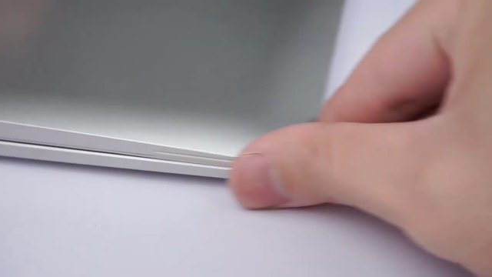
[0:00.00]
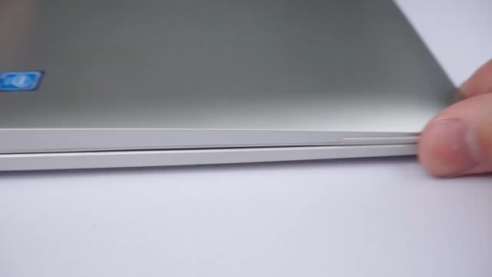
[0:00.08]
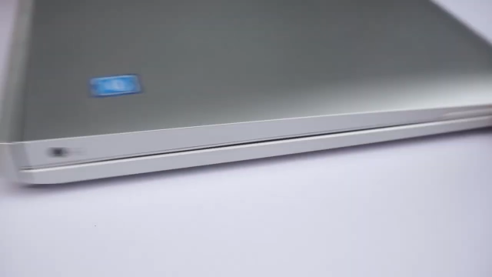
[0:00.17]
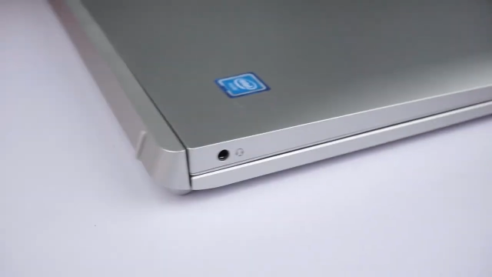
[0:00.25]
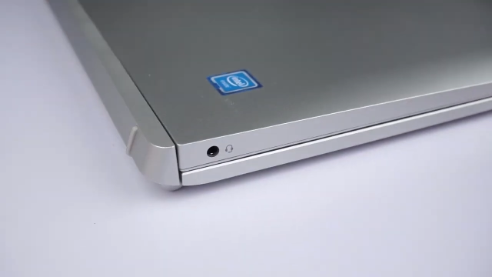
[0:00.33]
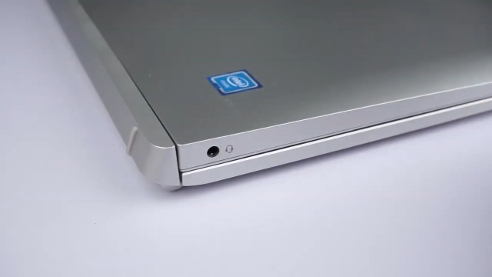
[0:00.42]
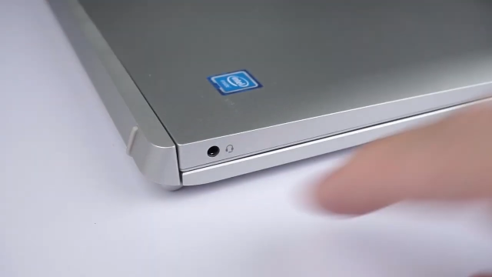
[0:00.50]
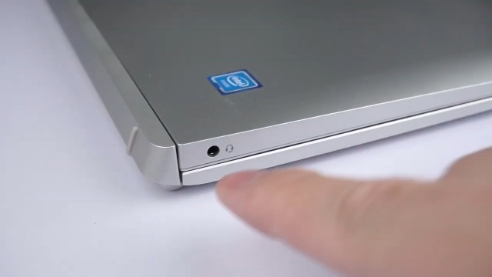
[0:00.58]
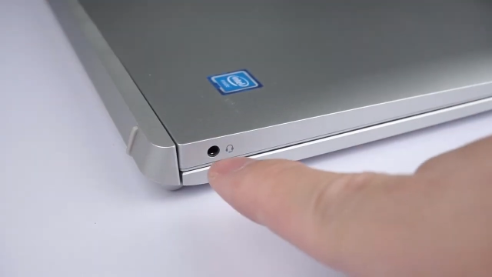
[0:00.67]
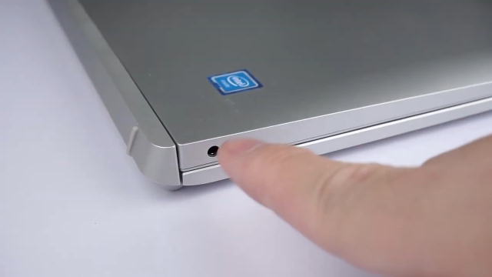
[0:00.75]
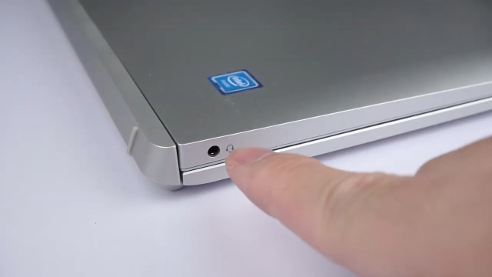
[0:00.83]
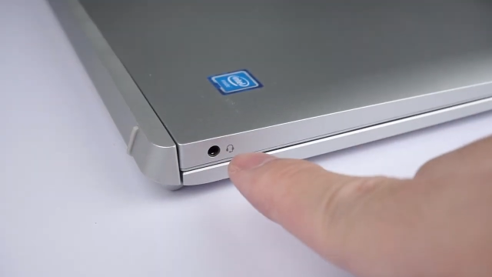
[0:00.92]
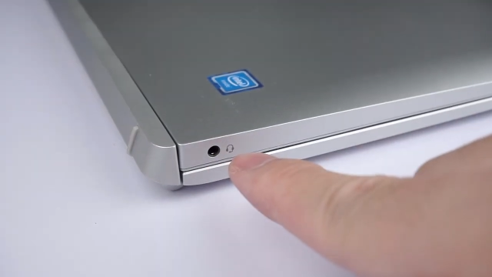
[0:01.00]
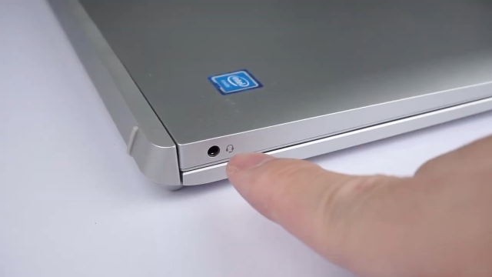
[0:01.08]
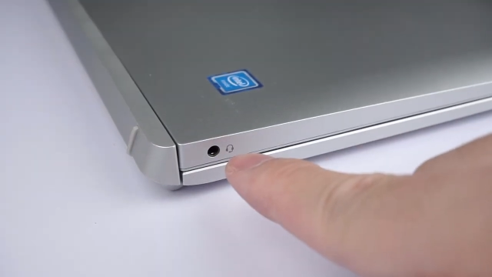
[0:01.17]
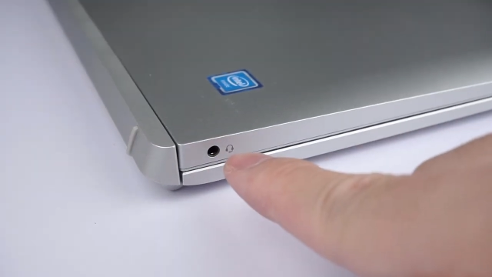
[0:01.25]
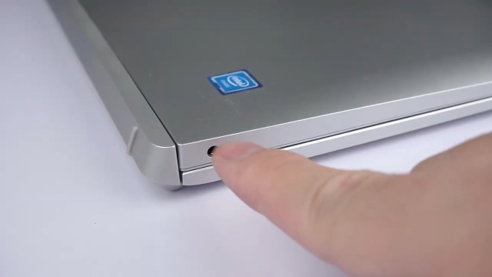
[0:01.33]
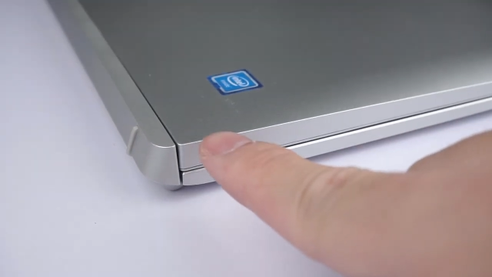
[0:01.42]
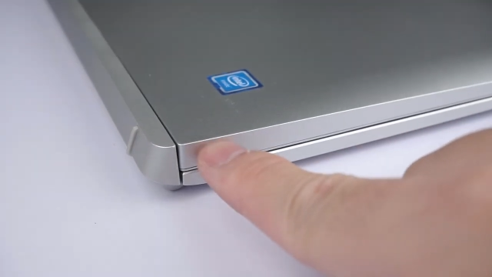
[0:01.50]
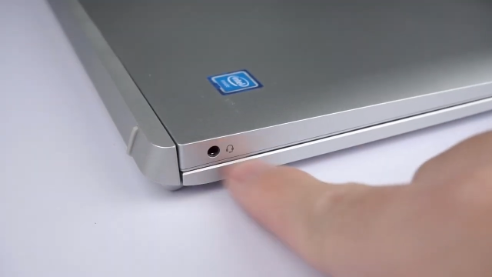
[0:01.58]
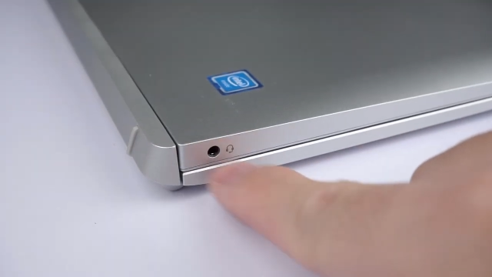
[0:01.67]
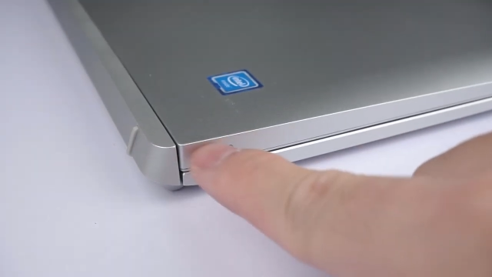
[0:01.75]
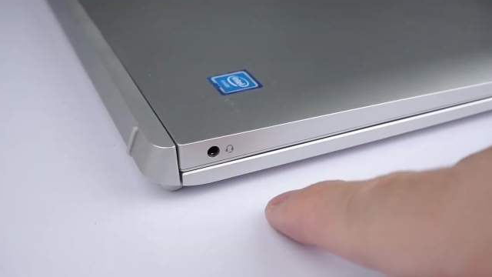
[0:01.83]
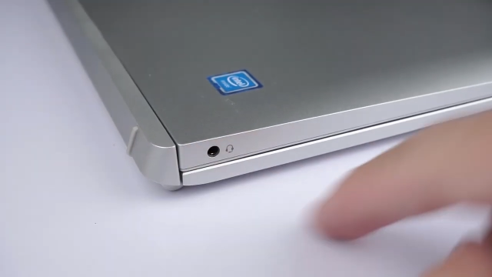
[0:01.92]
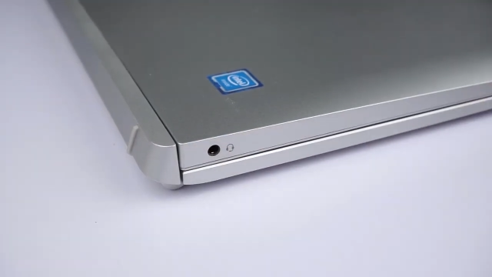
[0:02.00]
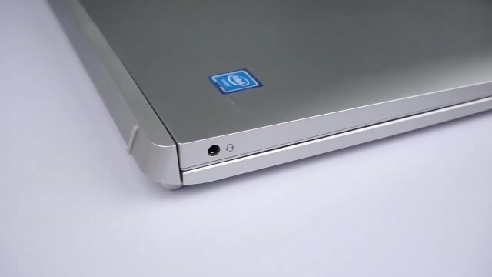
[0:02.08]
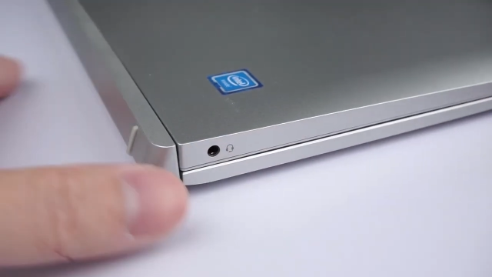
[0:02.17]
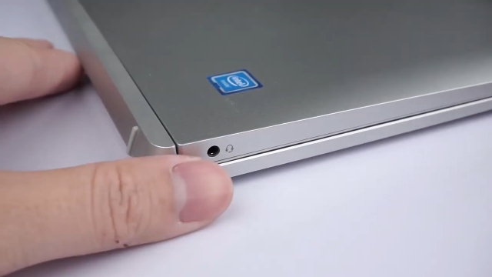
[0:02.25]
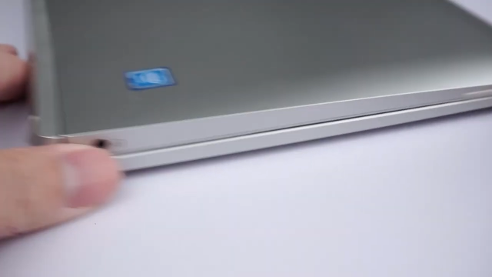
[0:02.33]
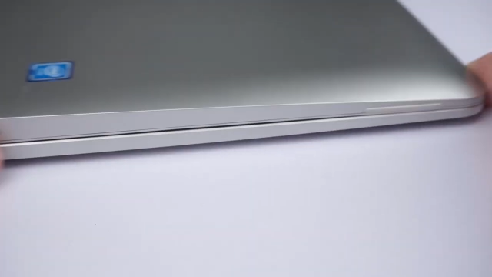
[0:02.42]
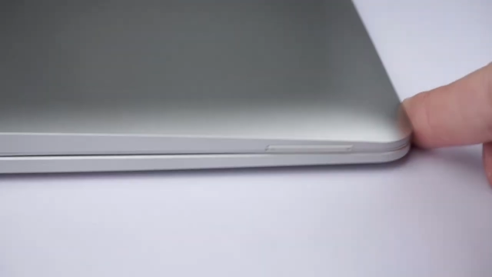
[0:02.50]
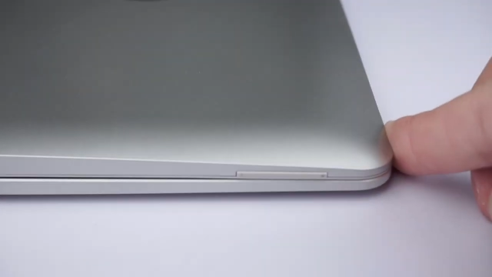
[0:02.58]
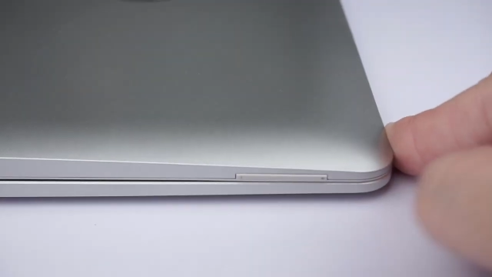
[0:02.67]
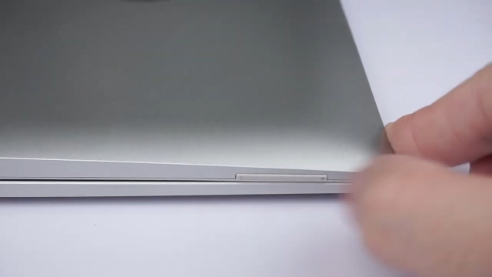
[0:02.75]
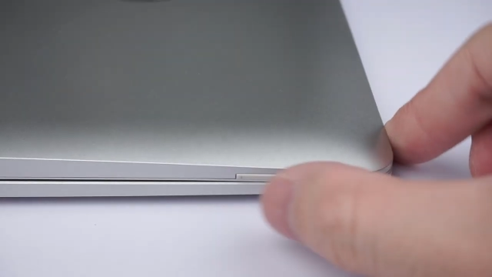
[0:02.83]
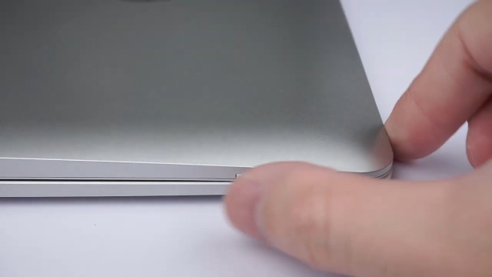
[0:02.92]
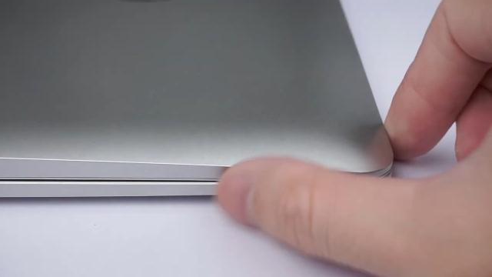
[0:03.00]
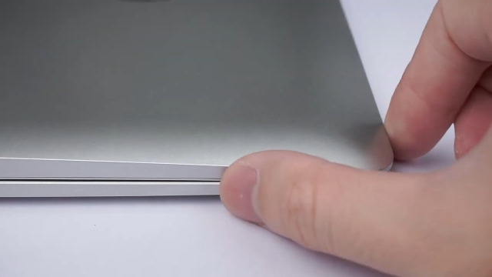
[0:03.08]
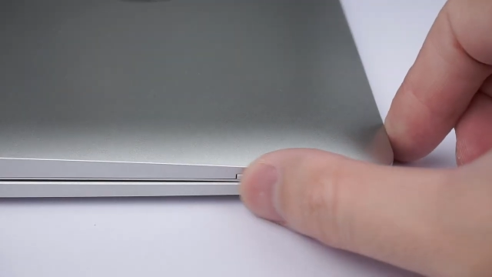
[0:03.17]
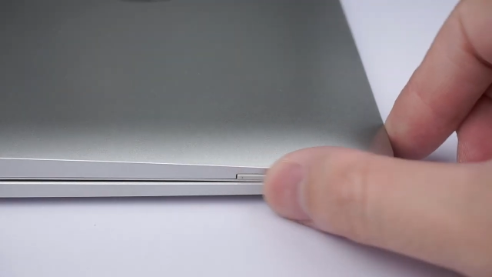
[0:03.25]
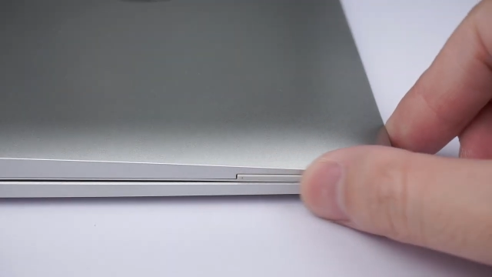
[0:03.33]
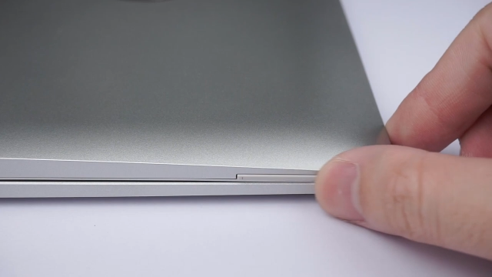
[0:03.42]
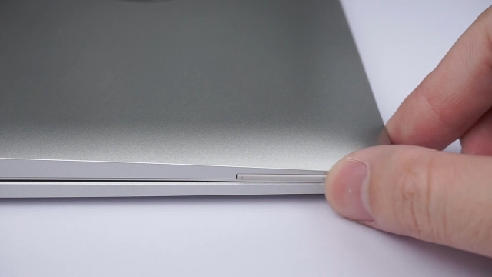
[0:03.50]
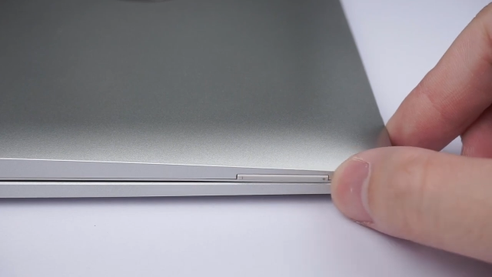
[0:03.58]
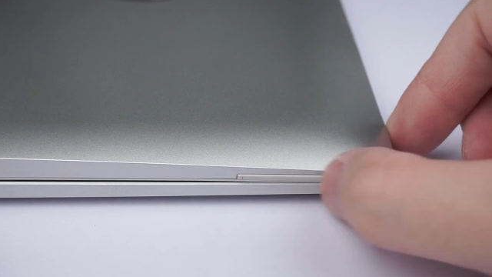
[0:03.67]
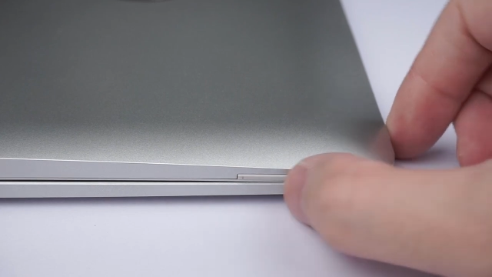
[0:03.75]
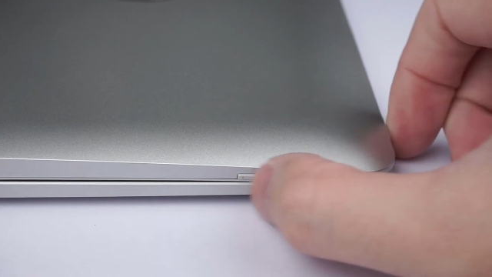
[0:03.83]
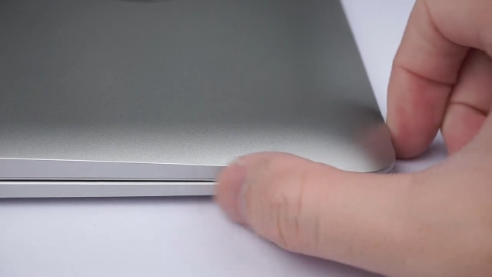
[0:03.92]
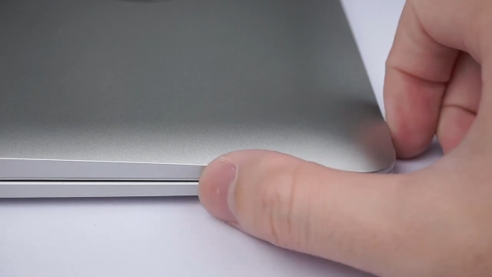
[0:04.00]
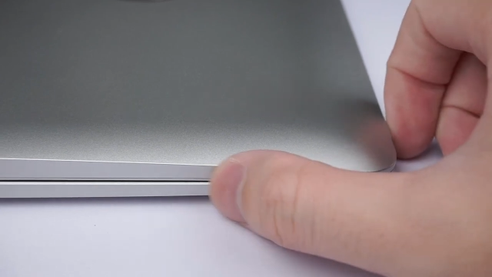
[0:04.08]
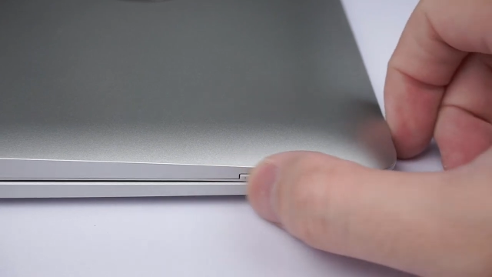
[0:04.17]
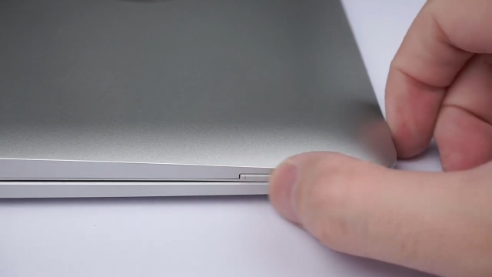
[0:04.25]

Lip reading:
Nobody's mouth can be seen.